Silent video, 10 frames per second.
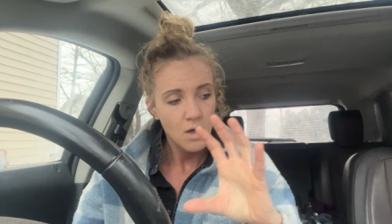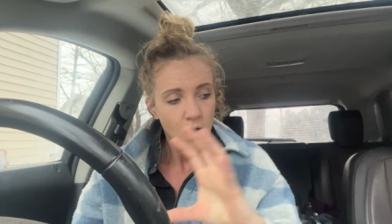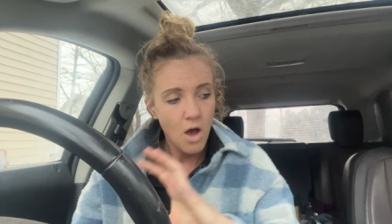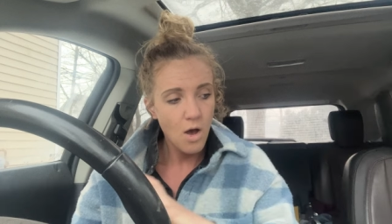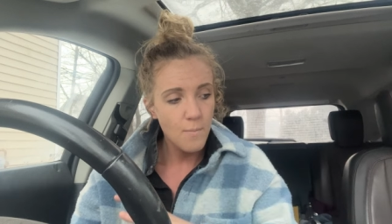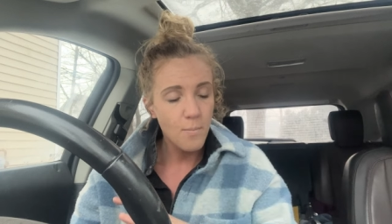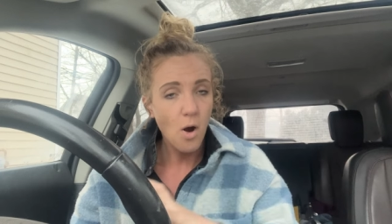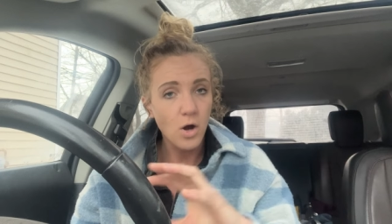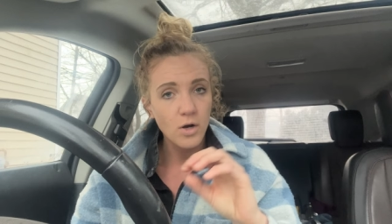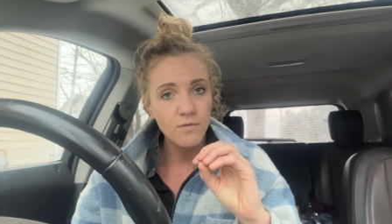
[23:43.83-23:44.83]
Um,
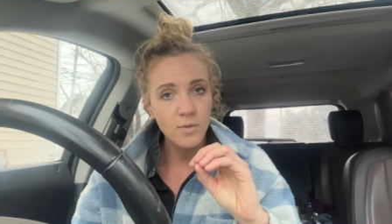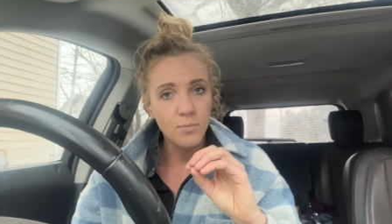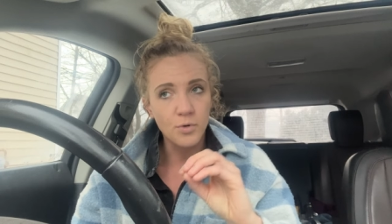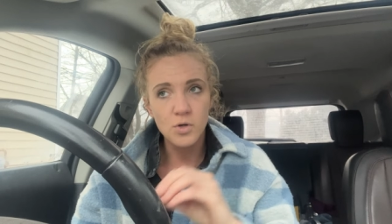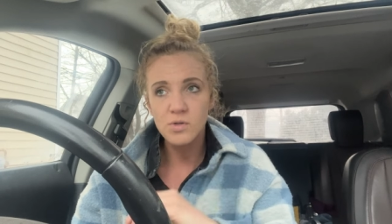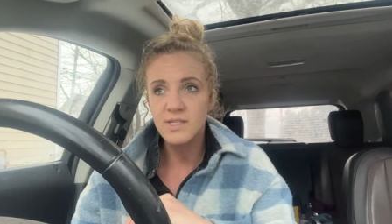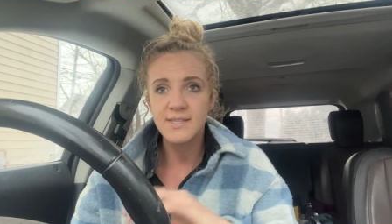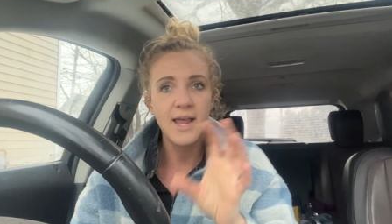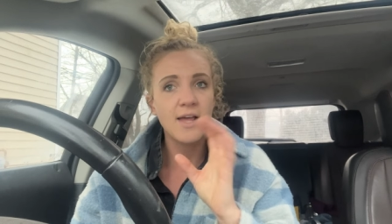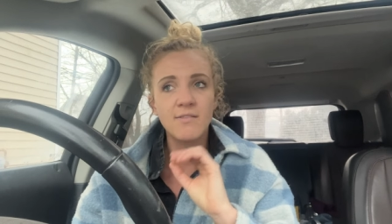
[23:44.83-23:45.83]
part of the brood,
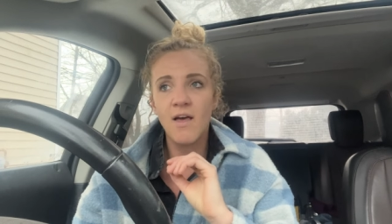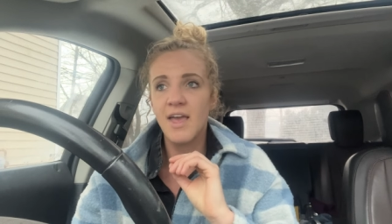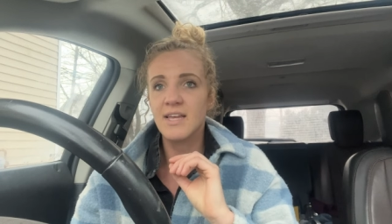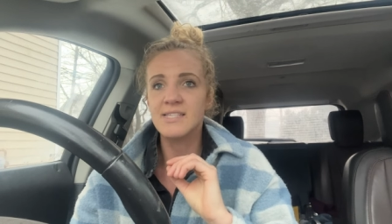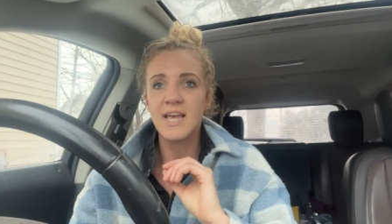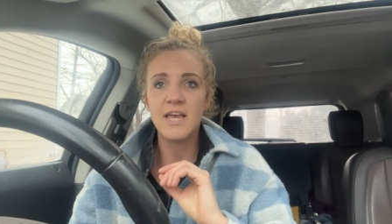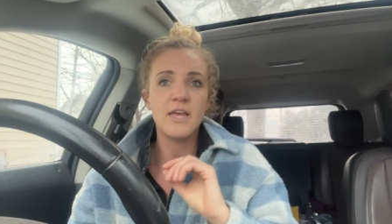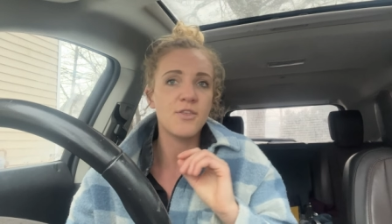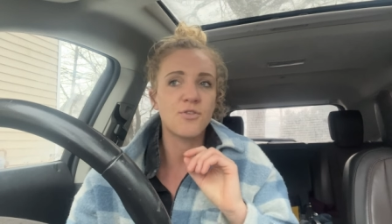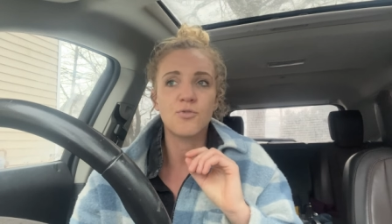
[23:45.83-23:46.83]
say on like
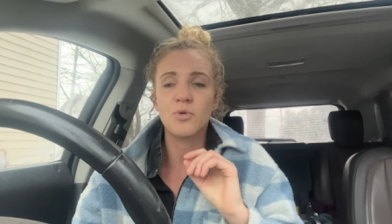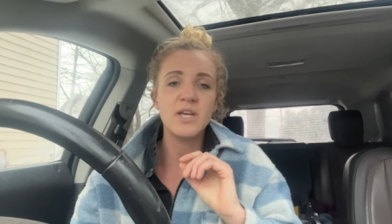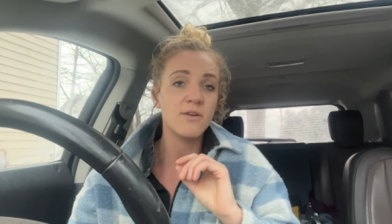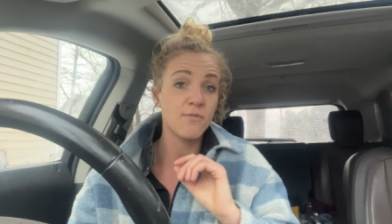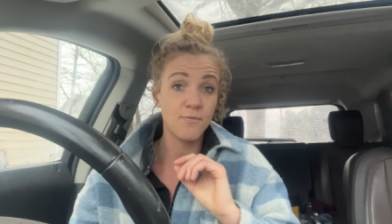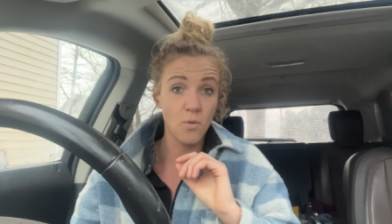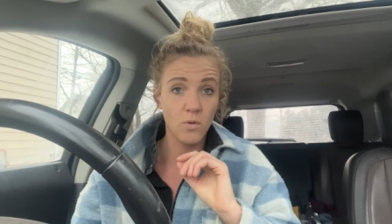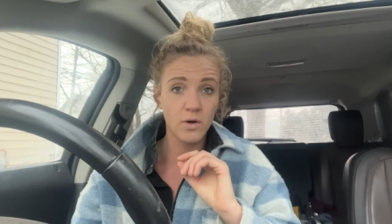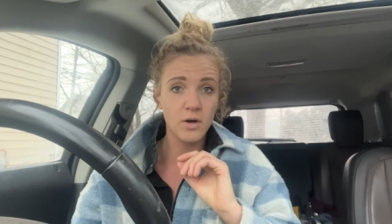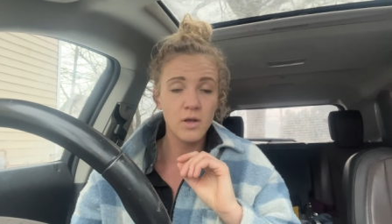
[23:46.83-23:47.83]
day three and
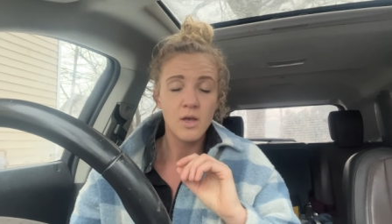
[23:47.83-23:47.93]
four,